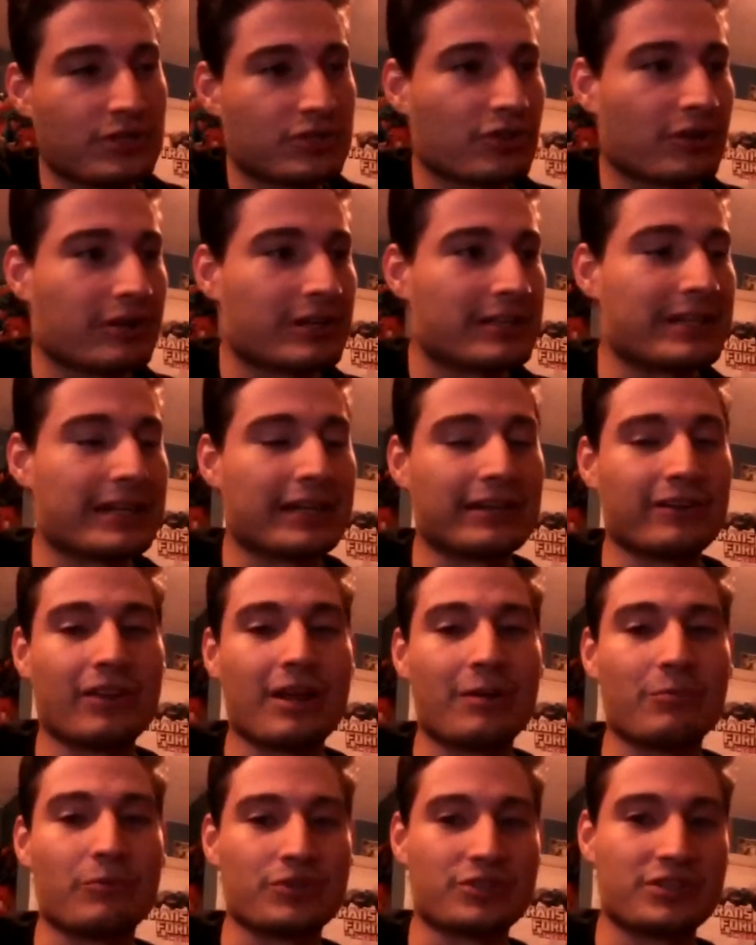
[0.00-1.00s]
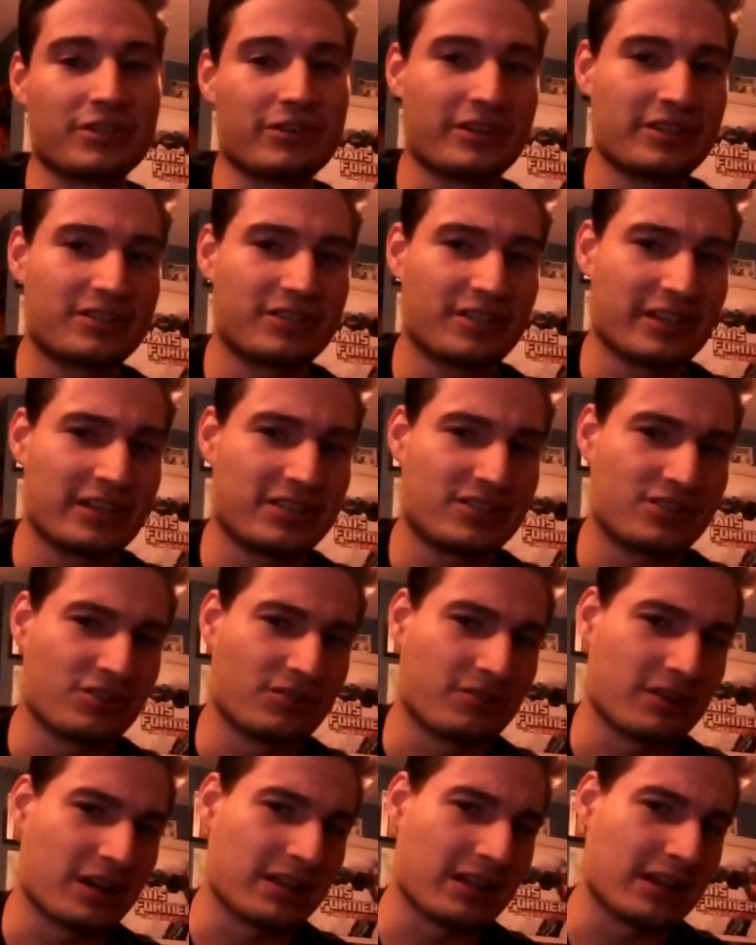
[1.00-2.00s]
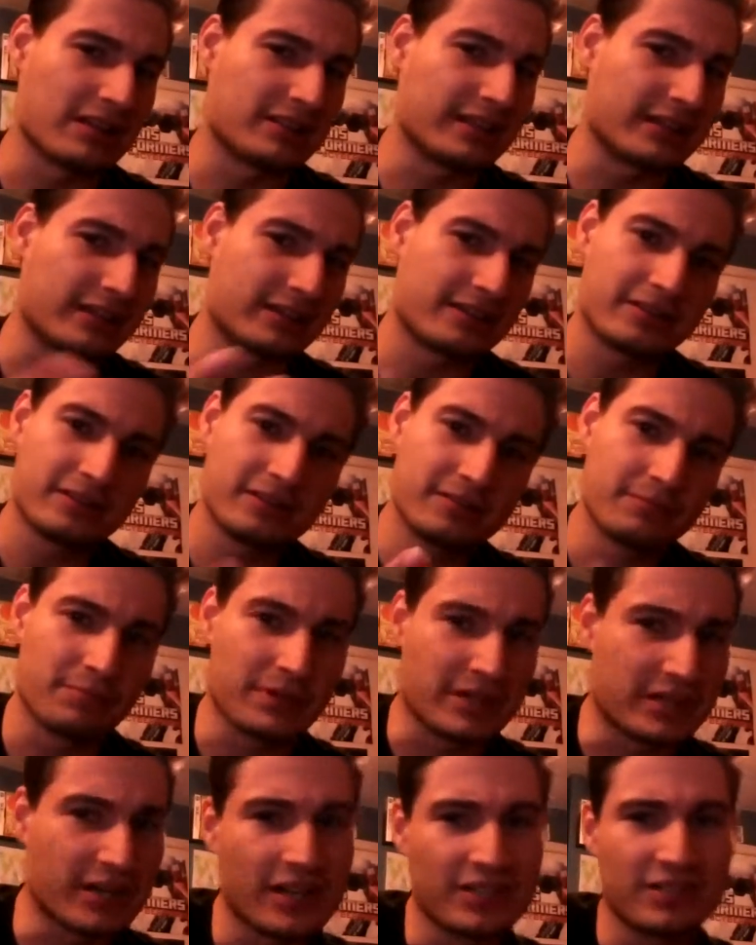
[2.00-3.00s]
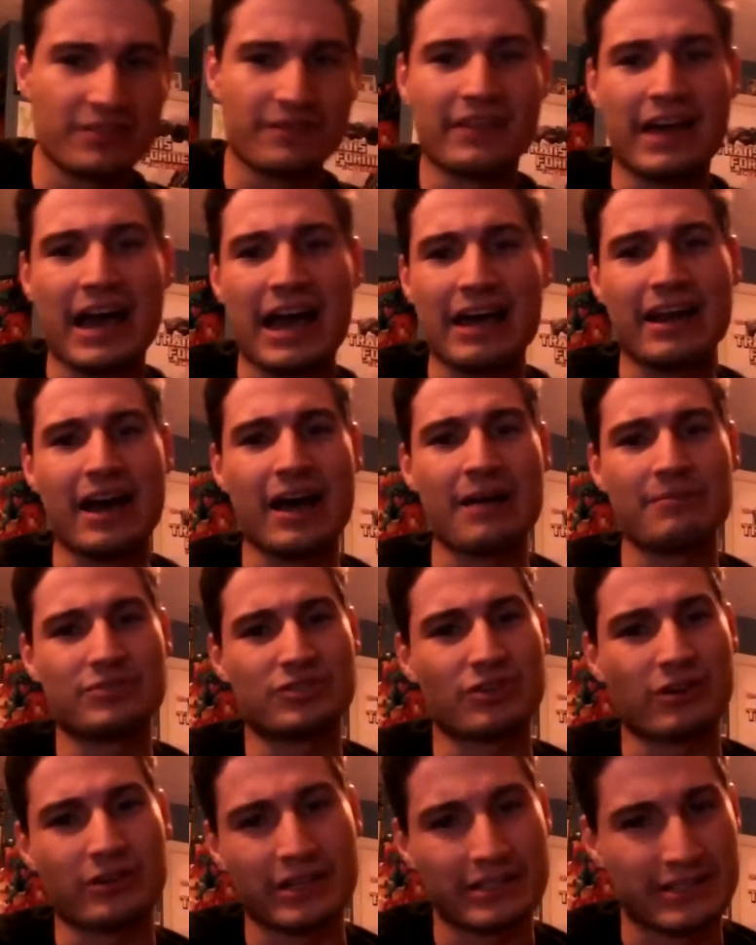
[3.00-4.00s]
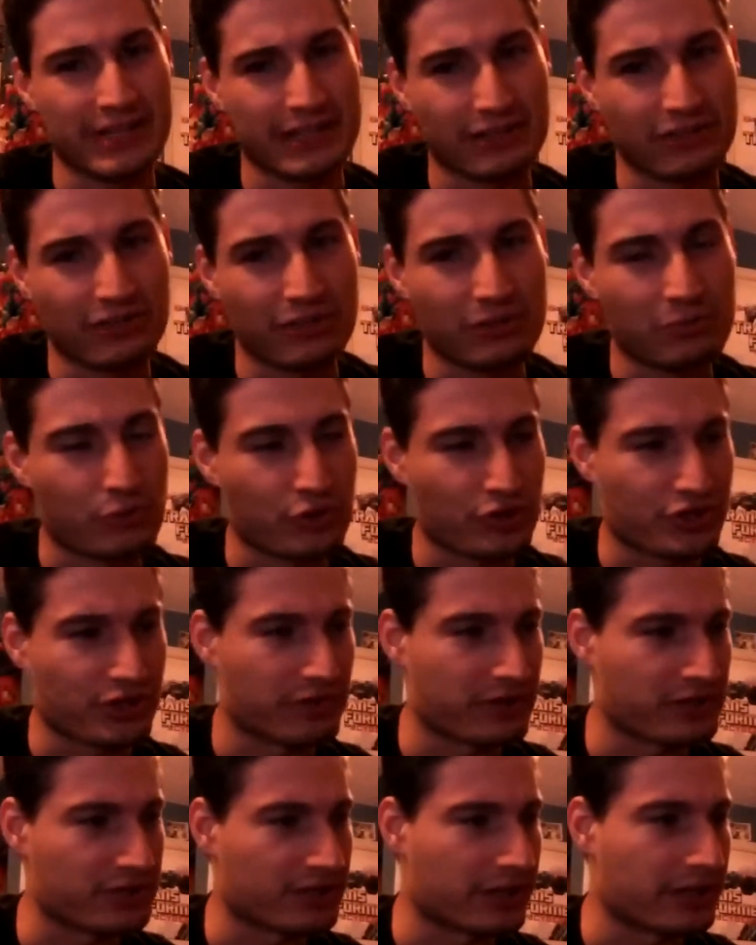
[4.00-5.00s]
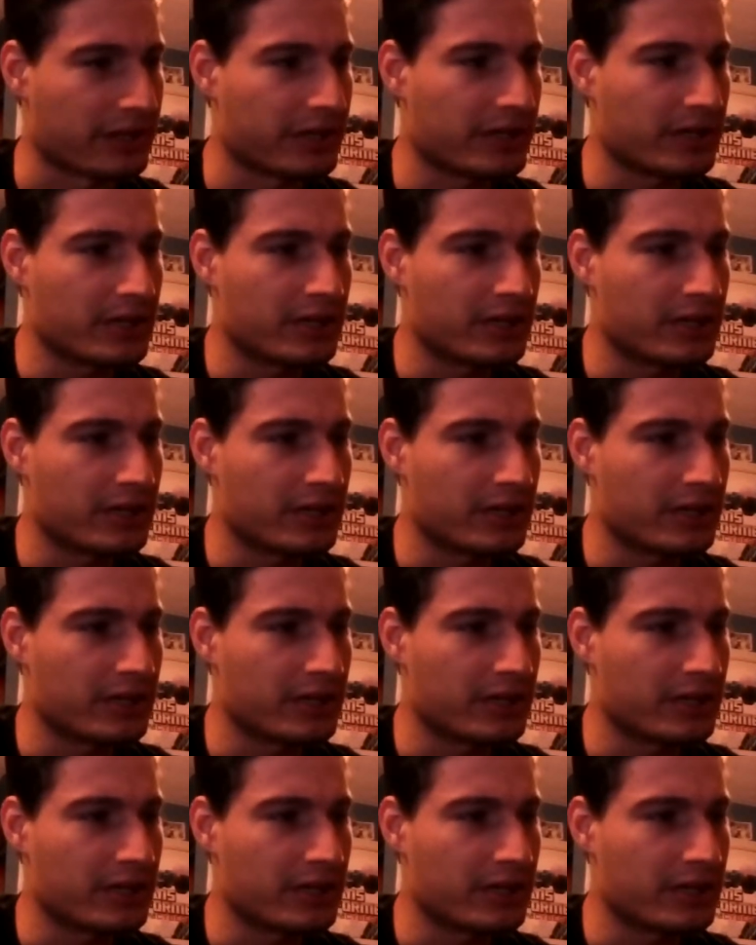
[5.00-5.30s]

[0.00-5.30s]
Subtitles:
He's starting to take it a lot more seriously. So I think because of that, I'm starting to take it a little more seriously.